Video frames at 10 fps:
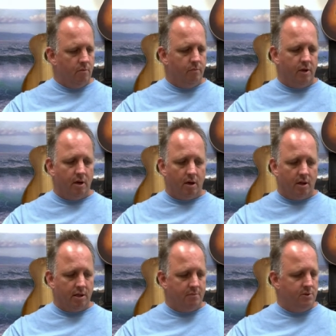But
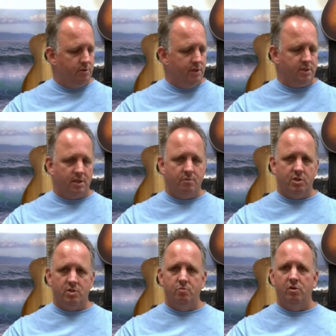all I'm doing is I'm
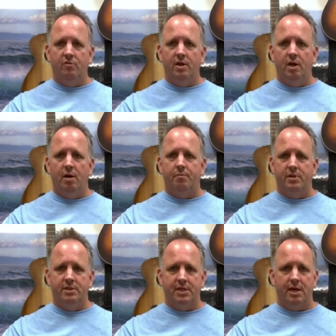just moving up
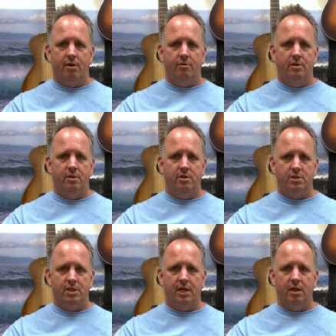and down the
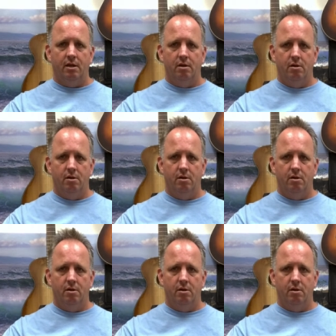scale.